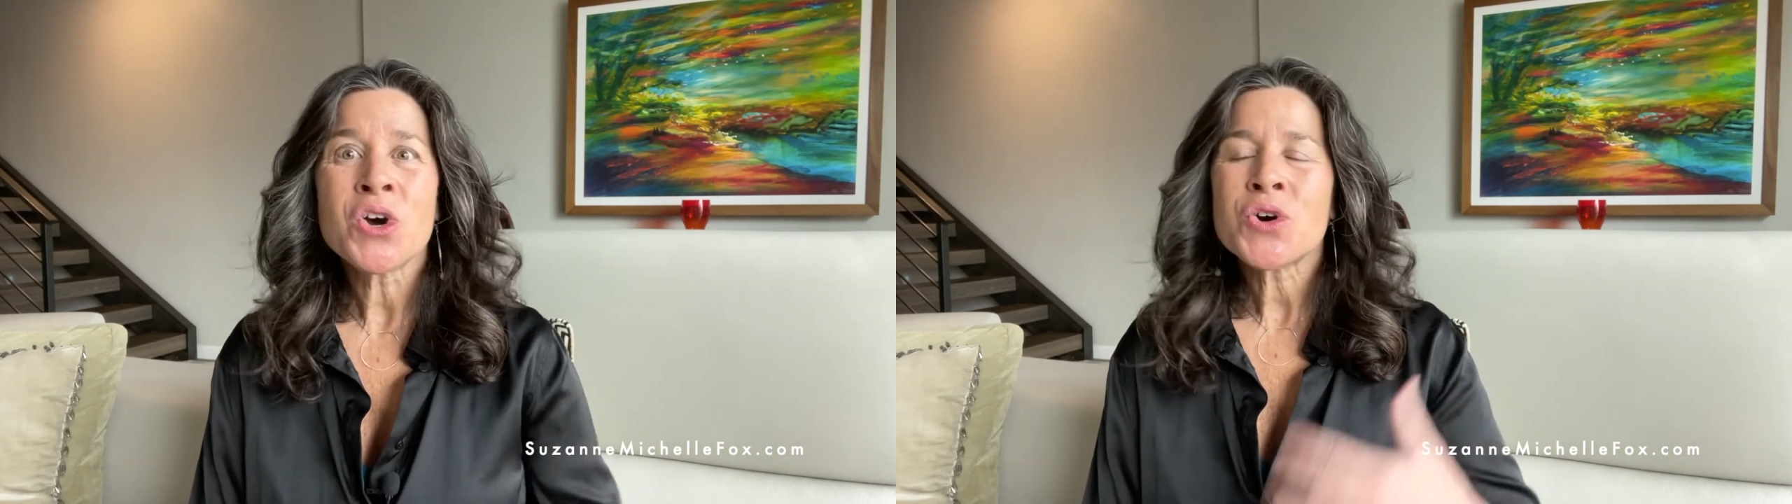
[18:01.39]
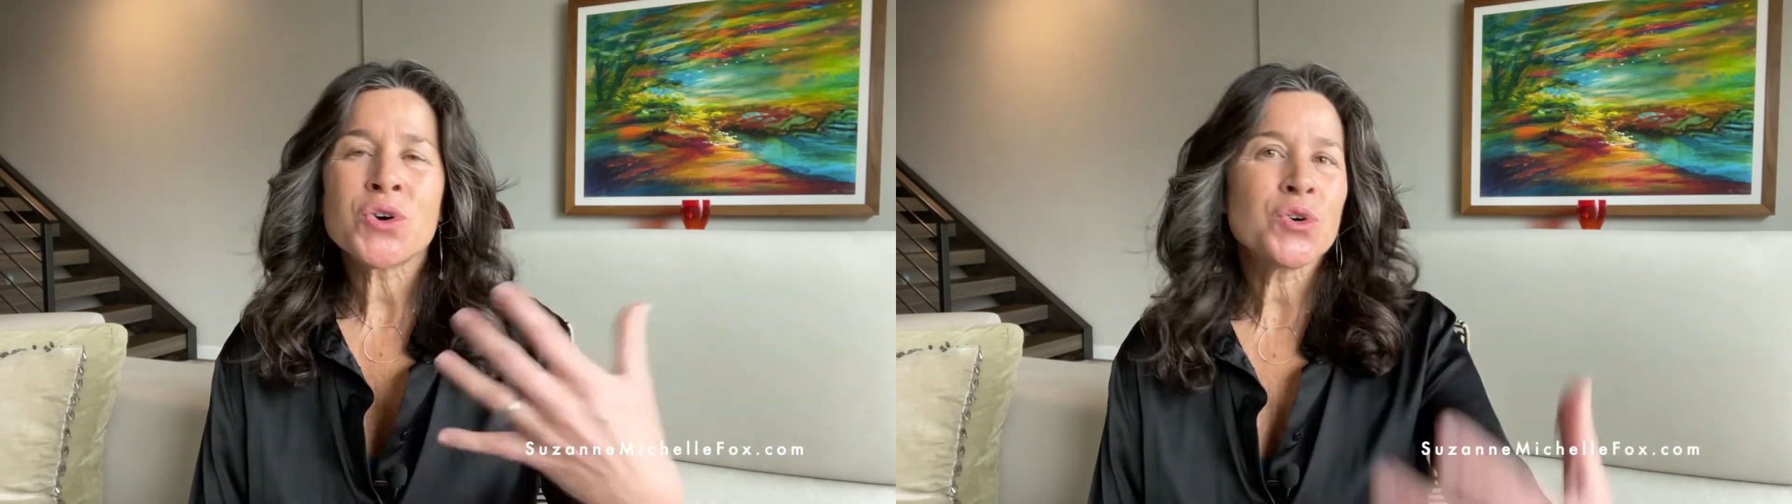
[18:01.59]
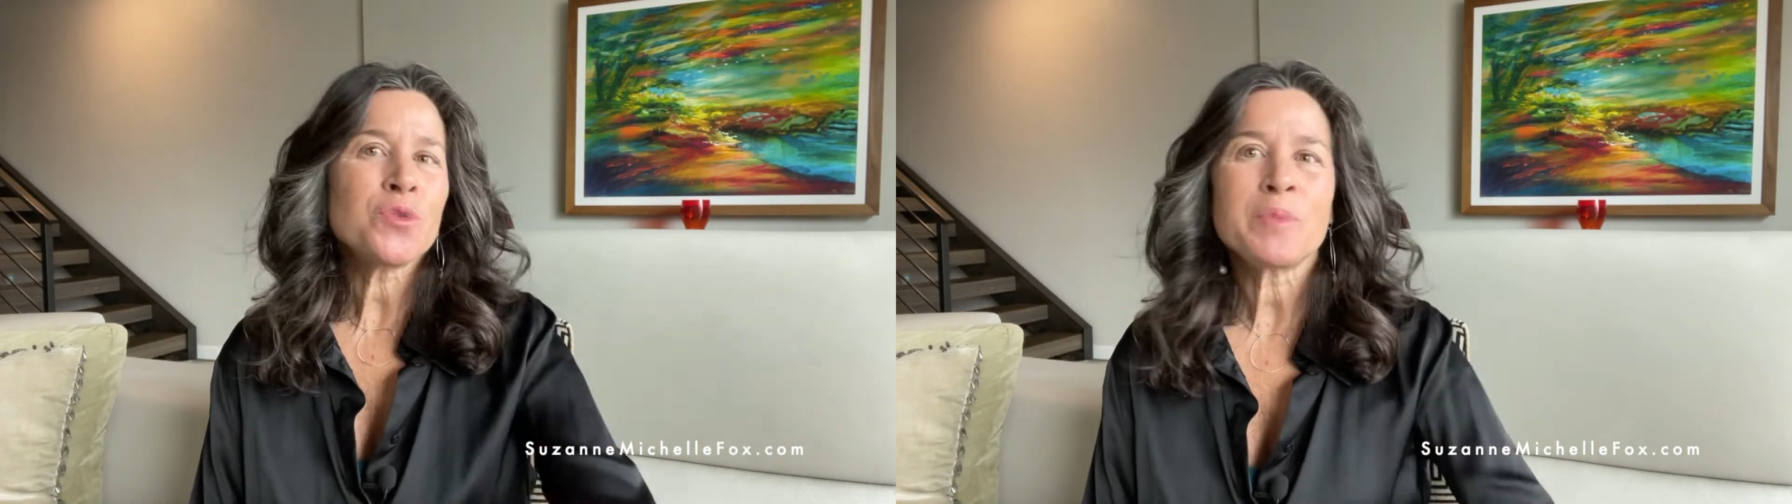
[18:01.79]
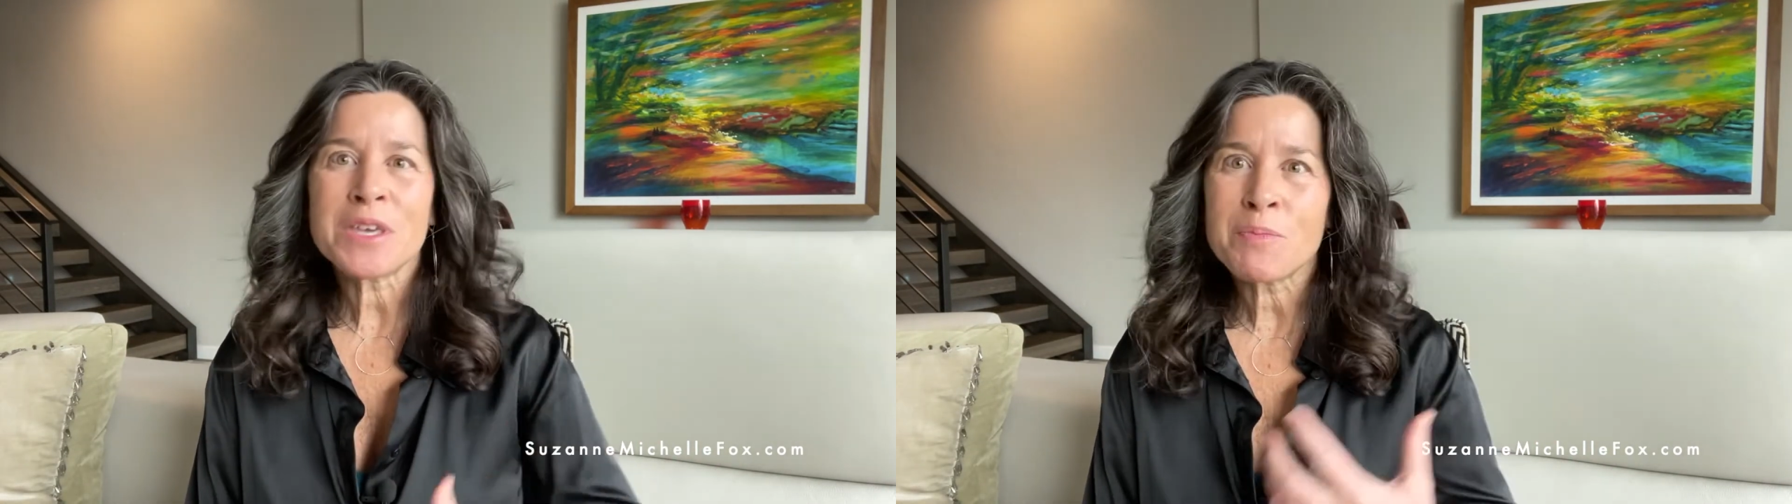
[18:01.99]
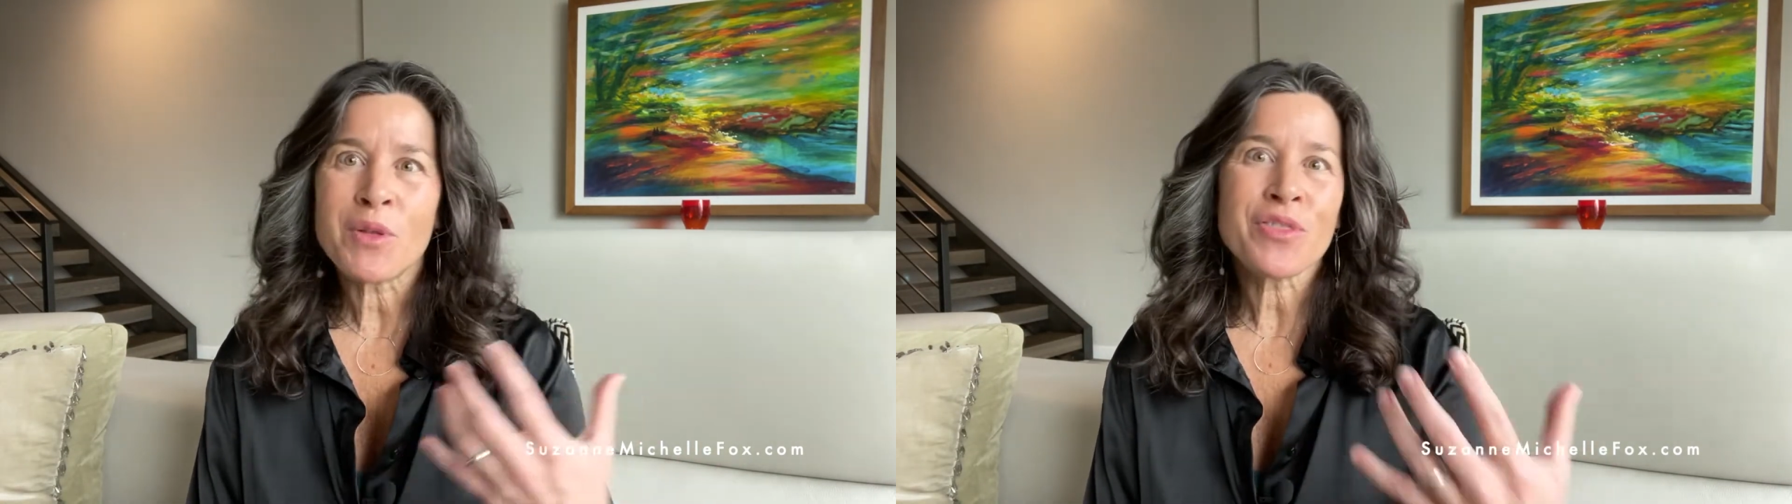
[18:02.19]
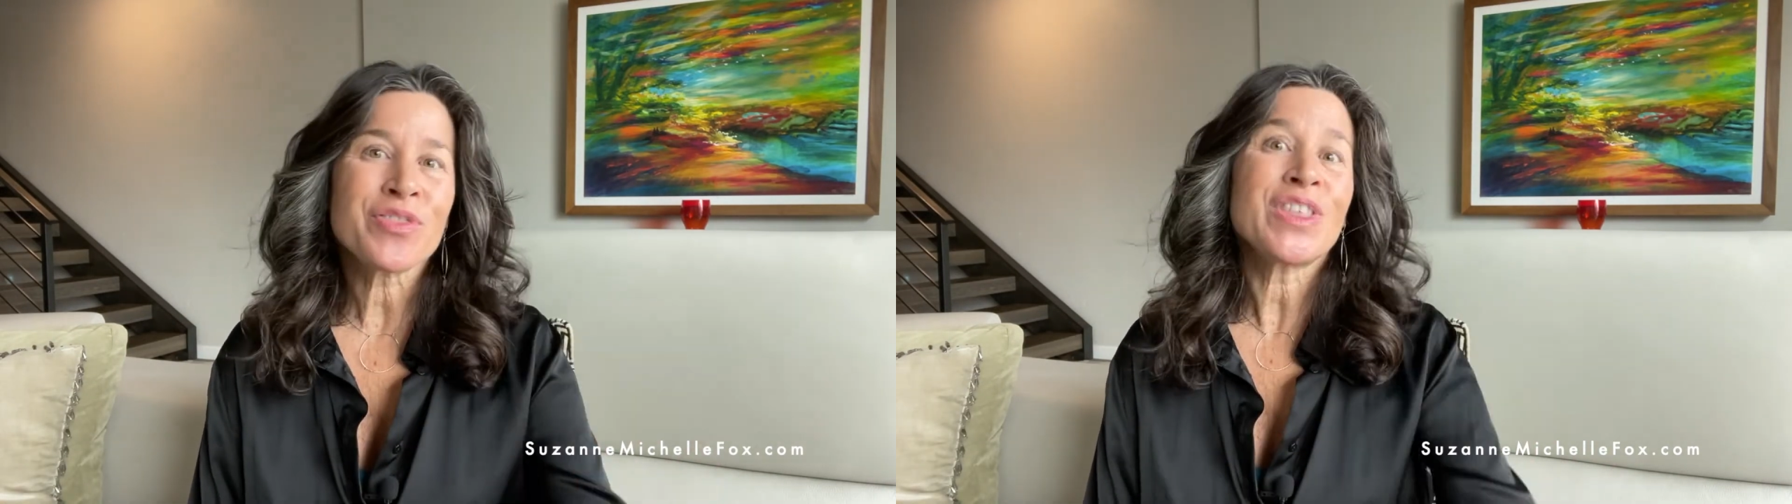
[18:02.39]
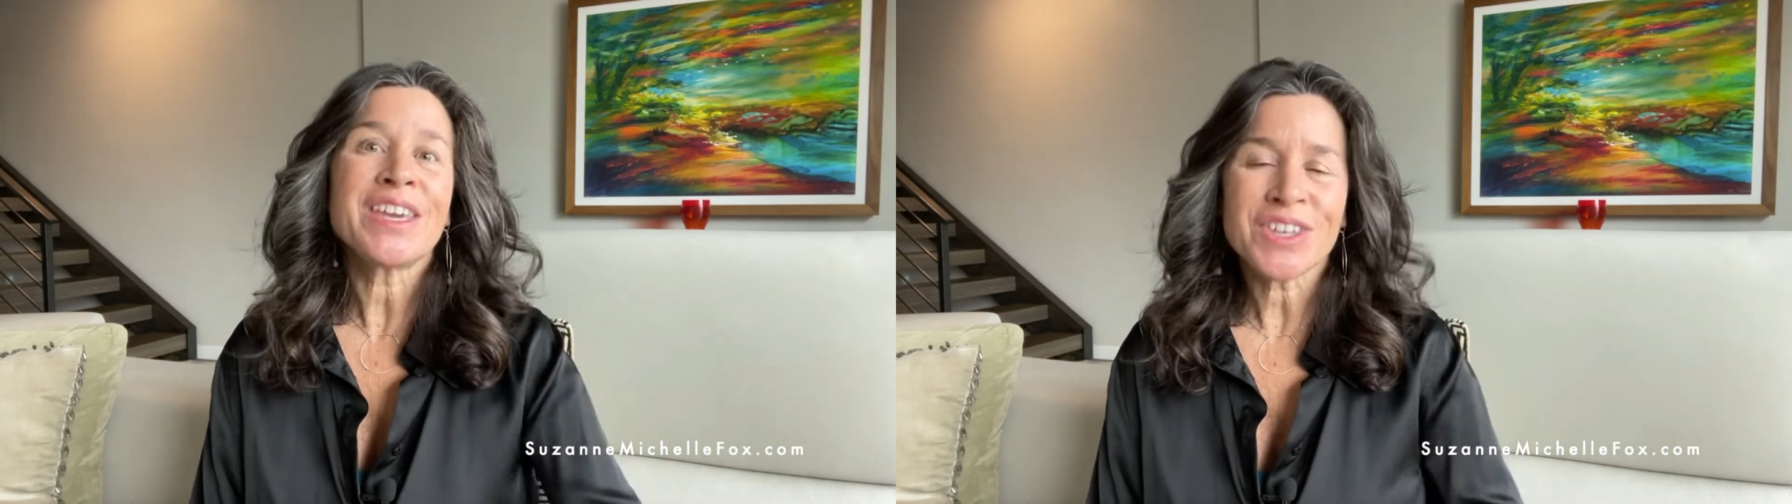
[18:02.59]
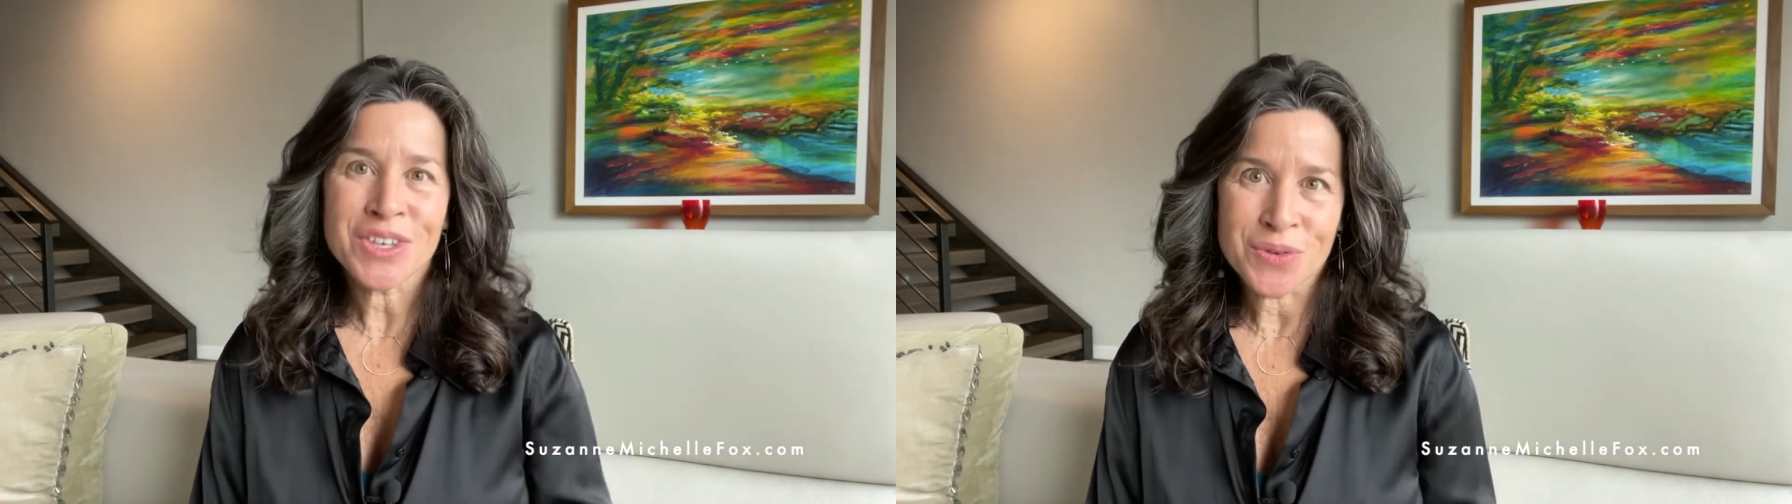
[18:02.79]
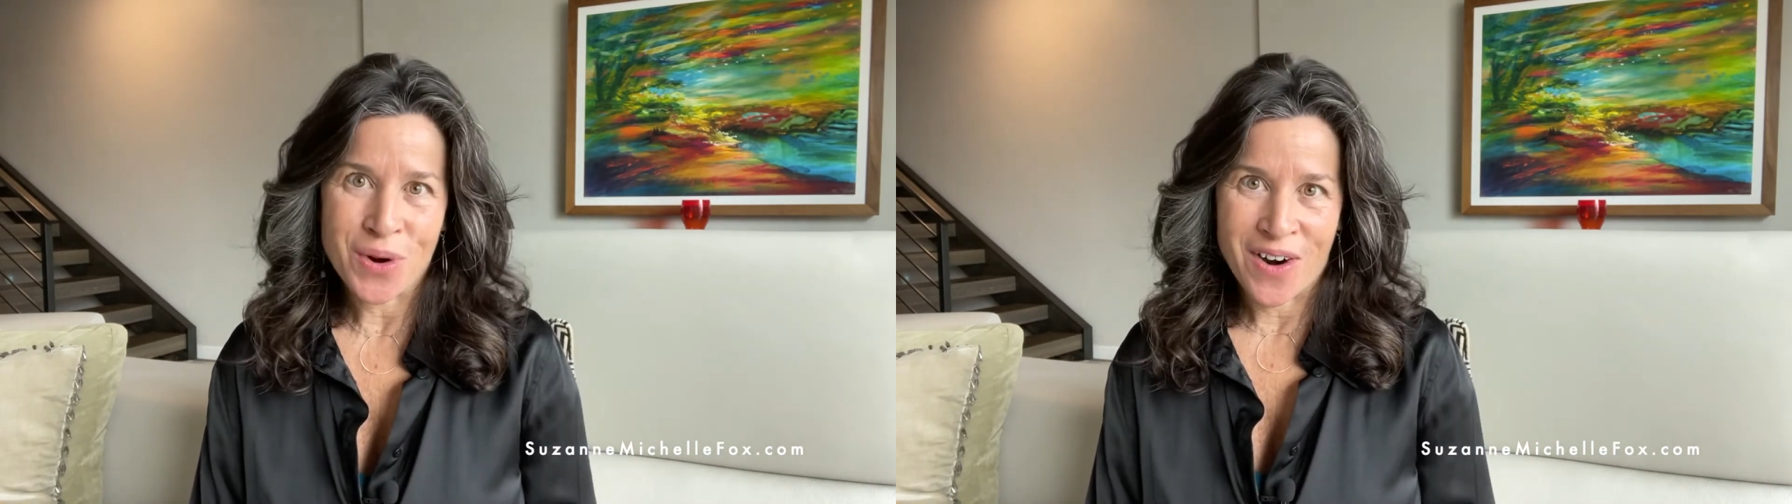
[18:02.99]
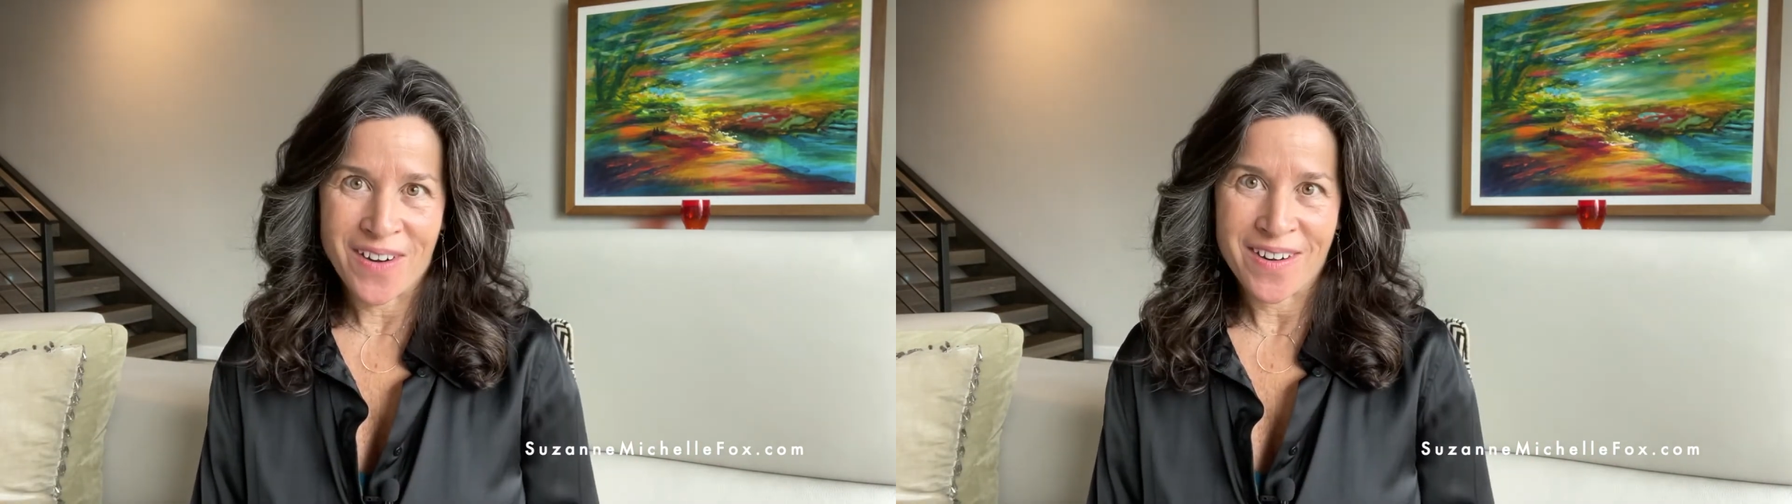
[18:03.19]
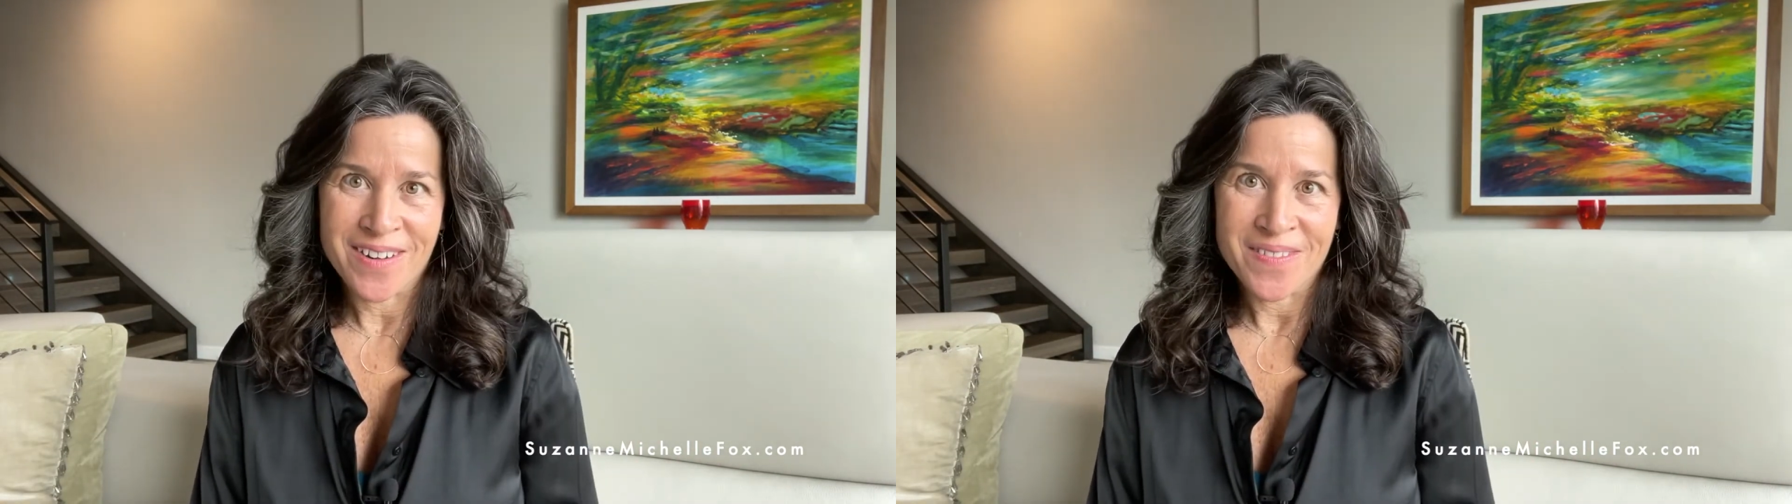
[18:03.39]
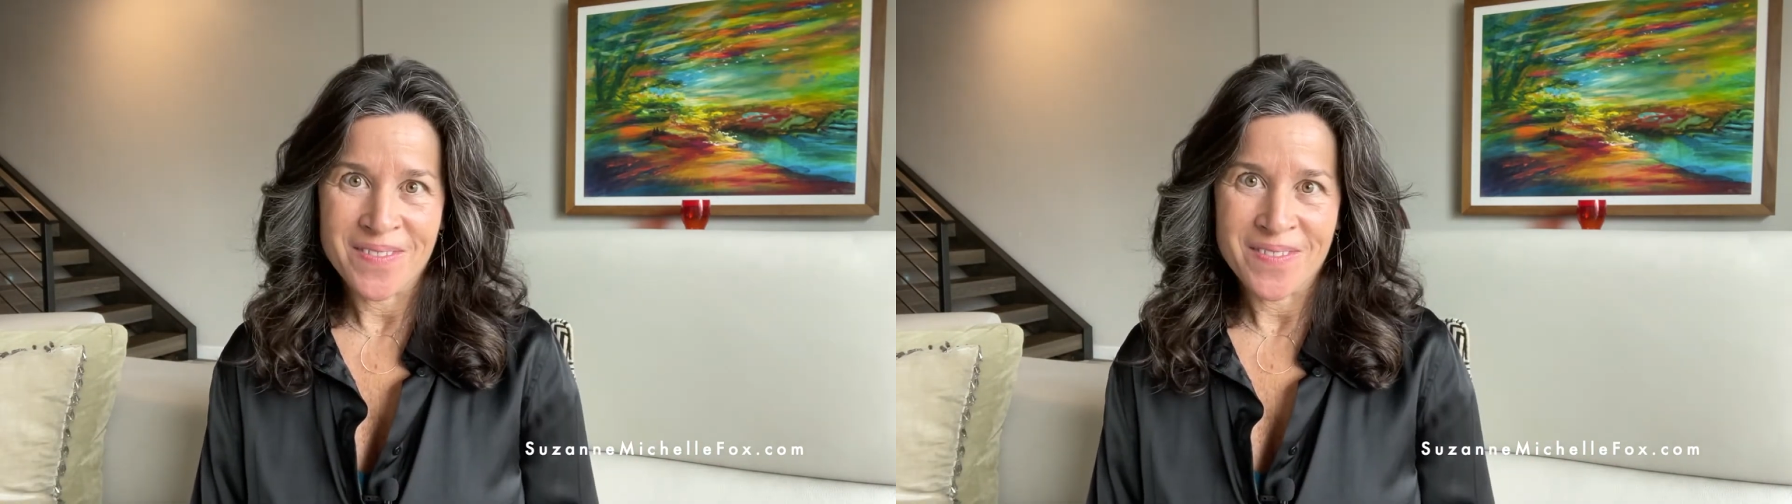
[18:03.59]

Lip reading: who people think you are.